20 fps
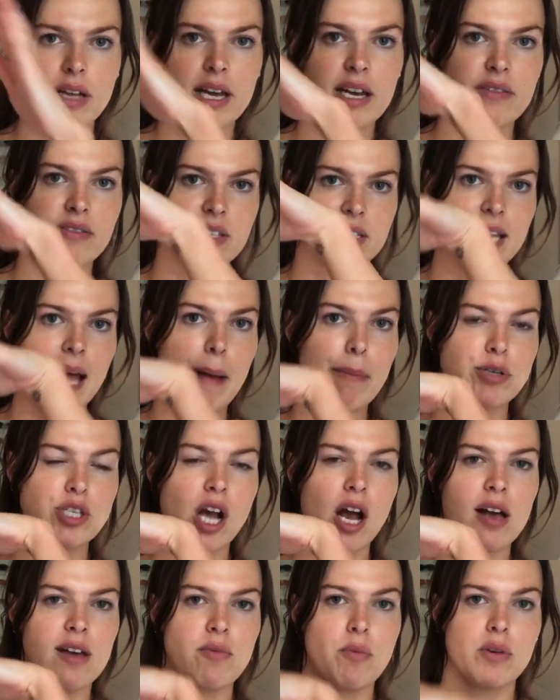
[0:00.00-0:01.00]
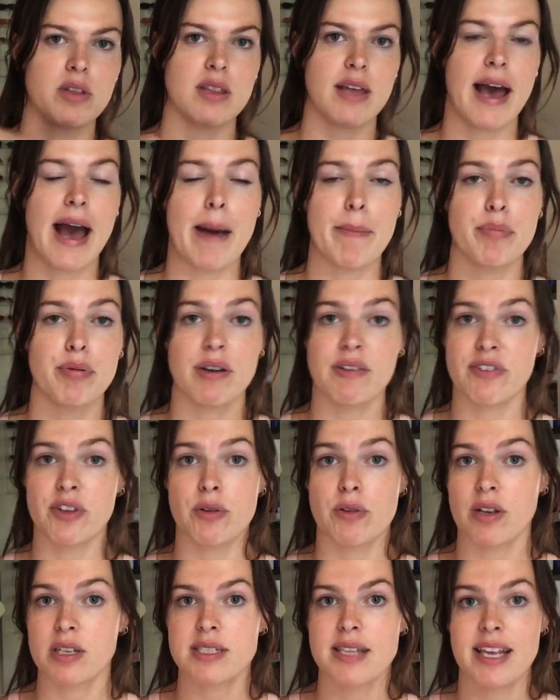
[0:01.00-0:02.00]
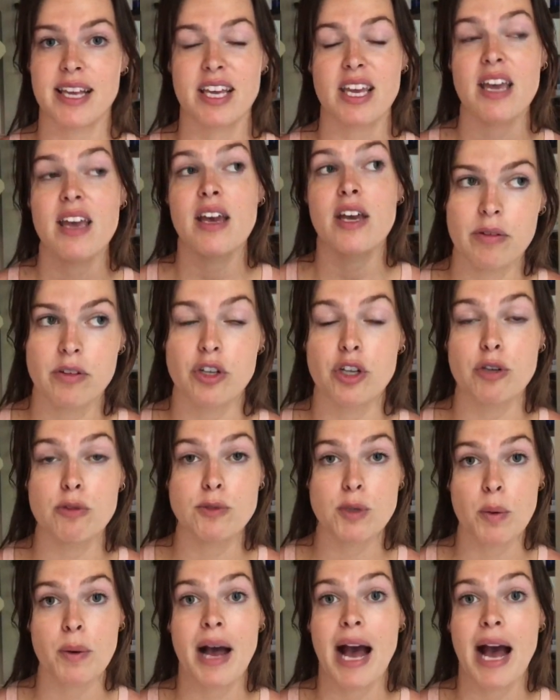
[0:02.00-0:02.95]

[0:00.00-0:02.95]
kind of snapshot of what the app preview looks like. You don't